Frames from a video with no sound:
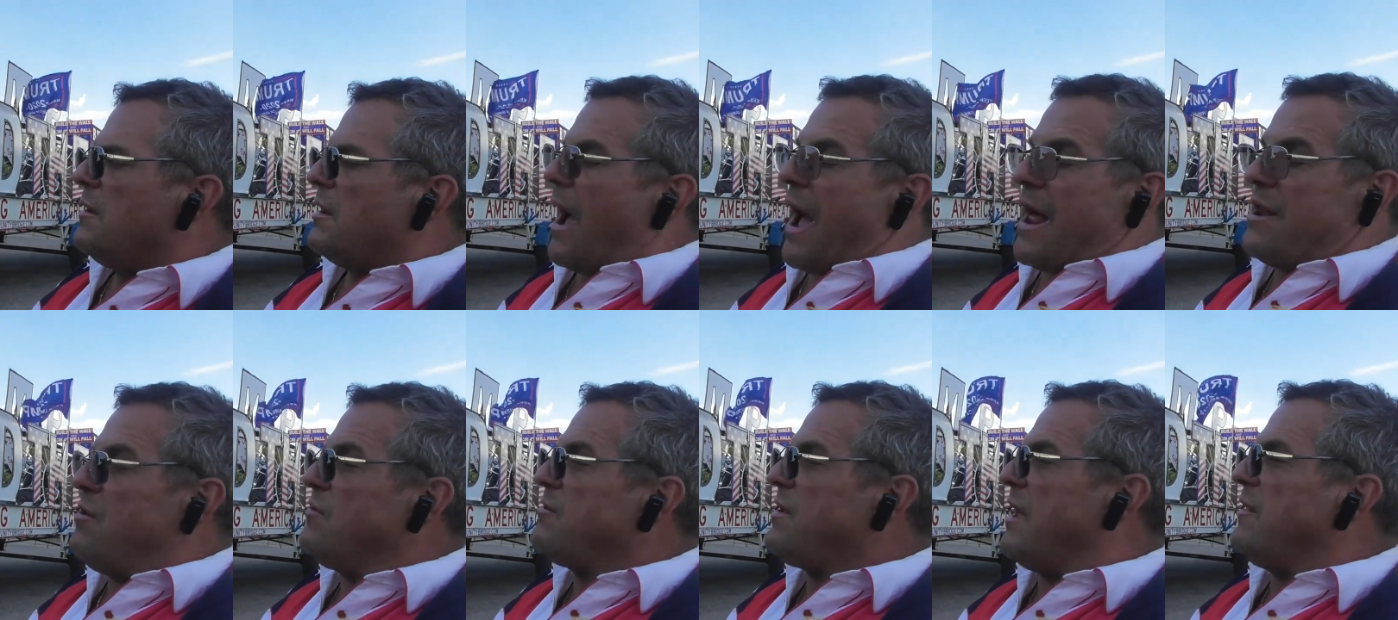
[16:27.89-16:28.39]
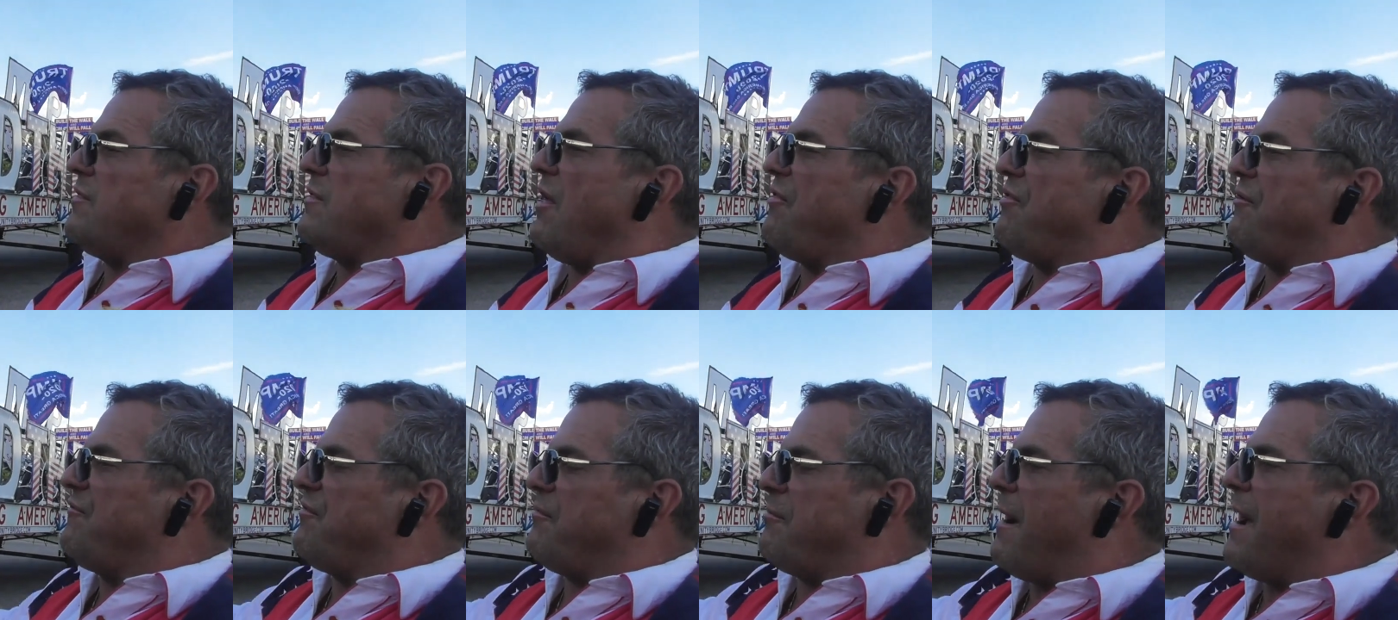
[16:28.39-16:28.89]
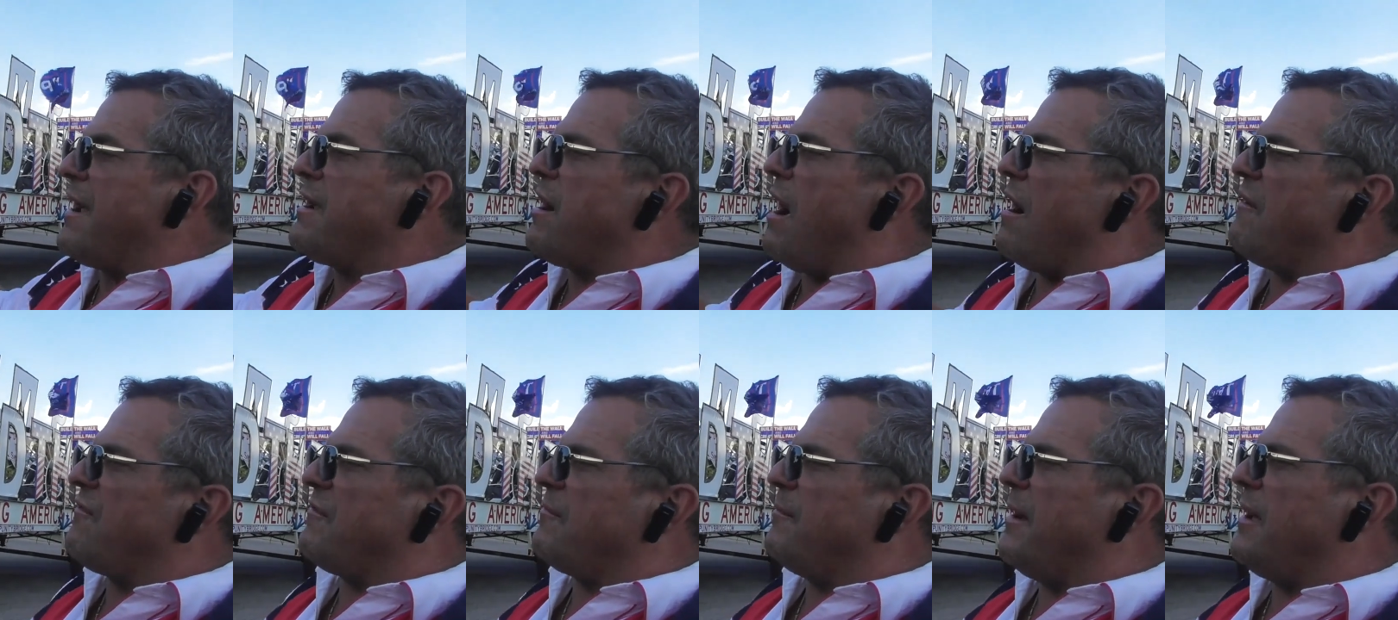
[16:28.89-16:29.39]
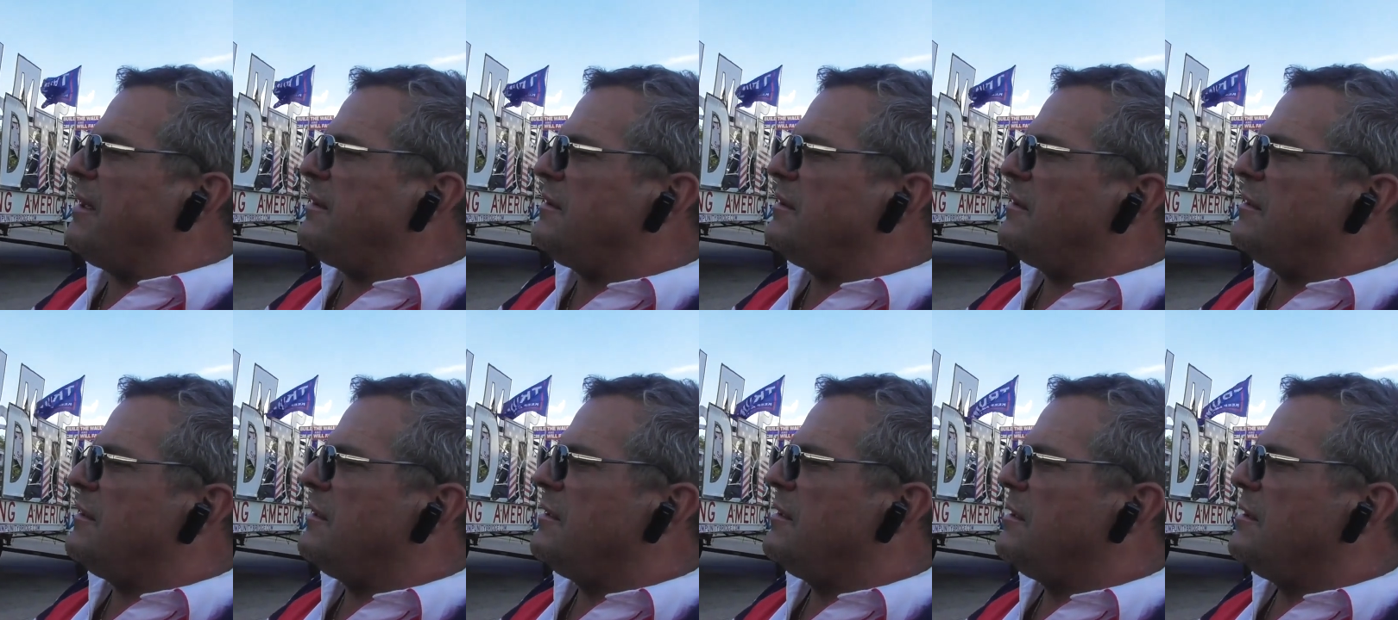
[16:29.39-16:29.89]
I don't get nothing from my
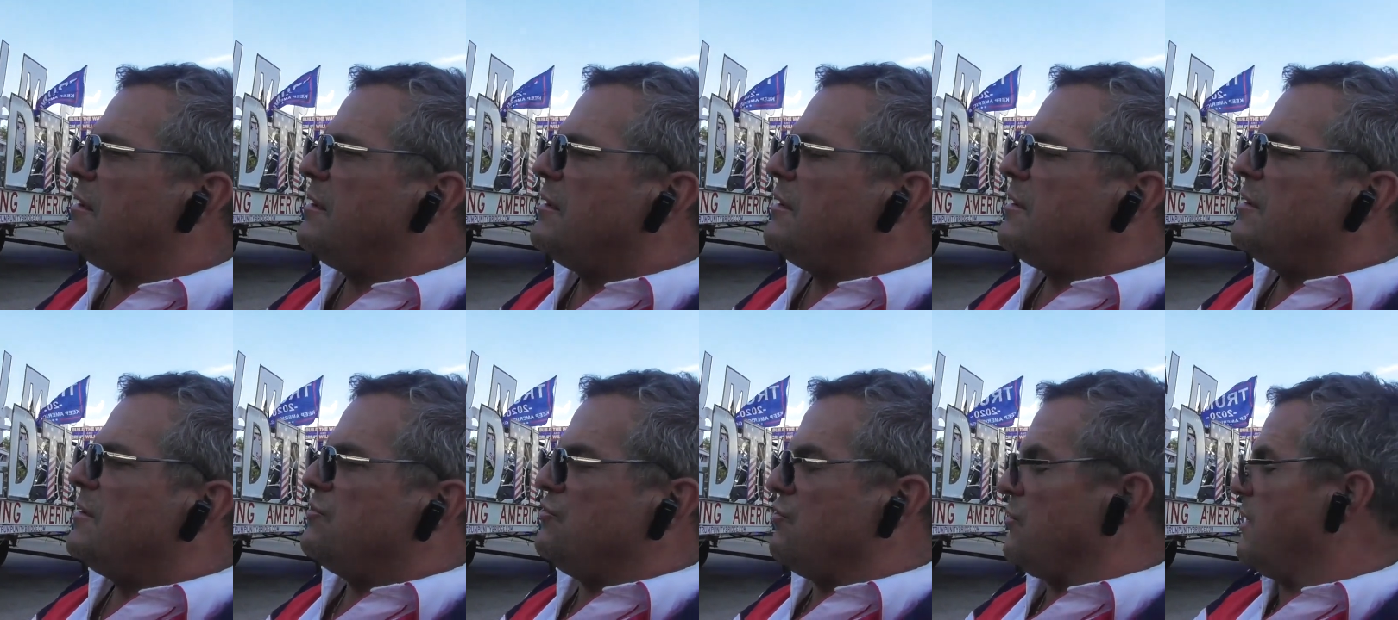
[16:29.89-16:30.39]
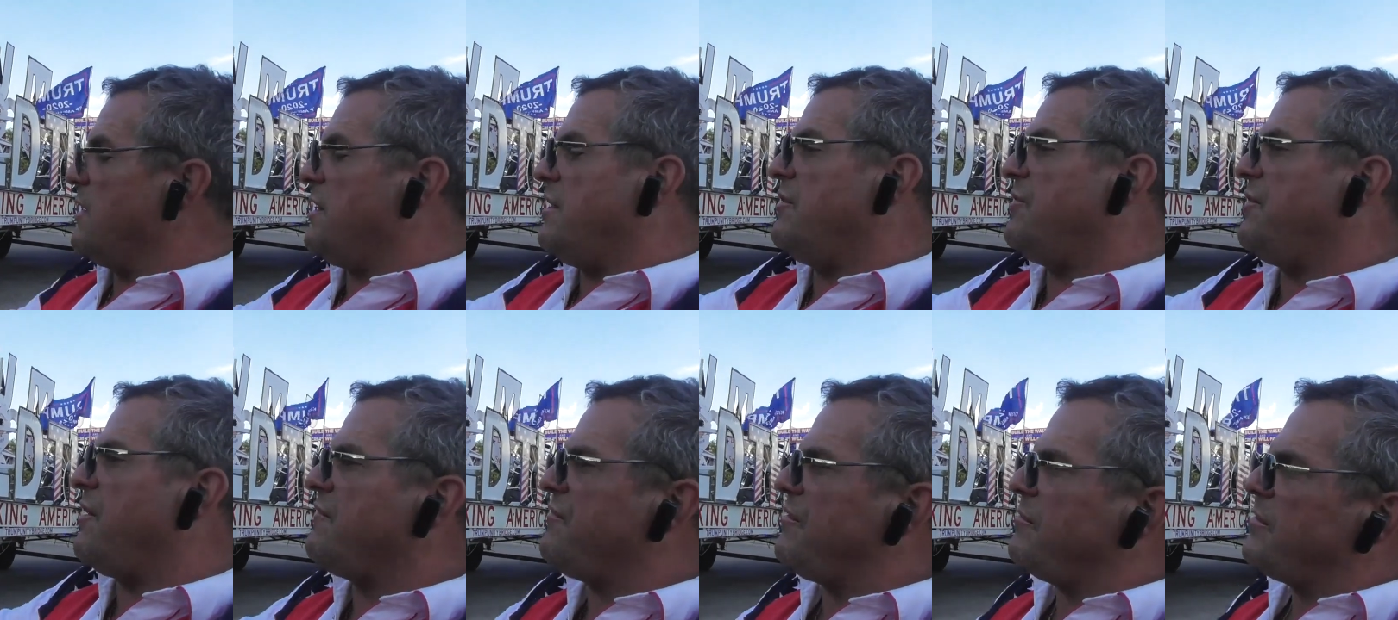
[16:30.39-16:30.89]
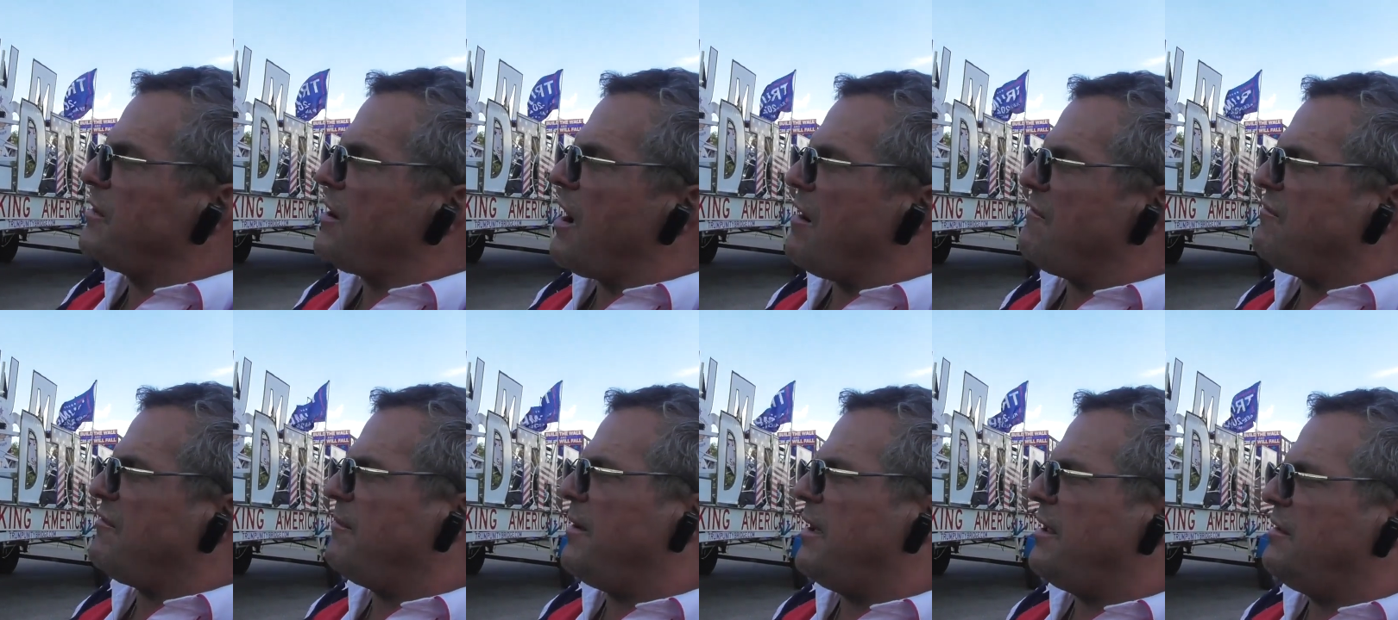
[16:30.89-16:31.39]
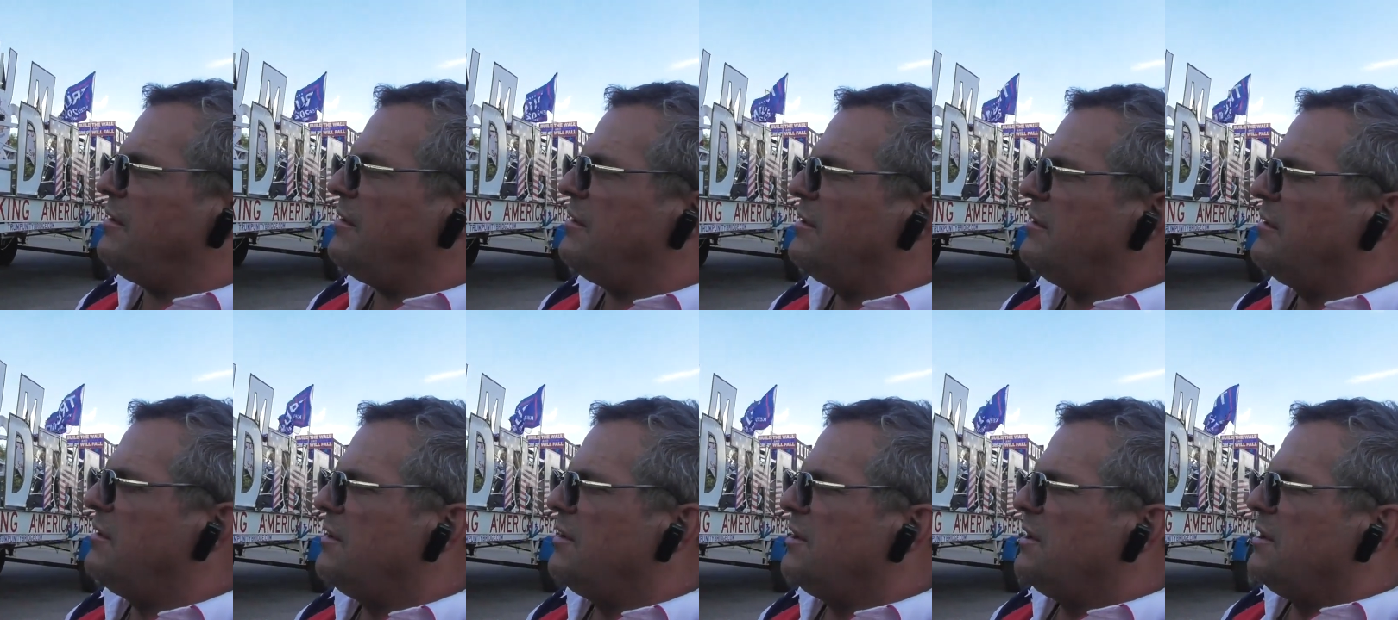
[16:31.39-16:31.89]
government. Do you get anything from the
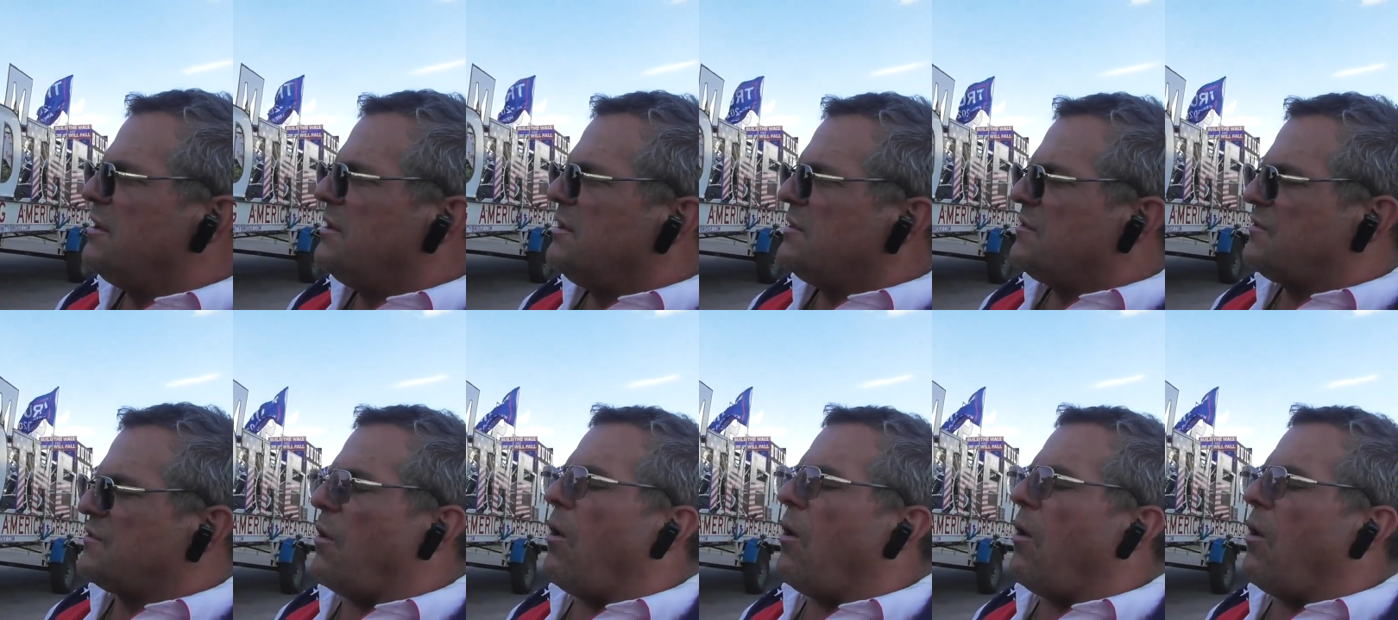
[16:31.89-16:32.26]
government?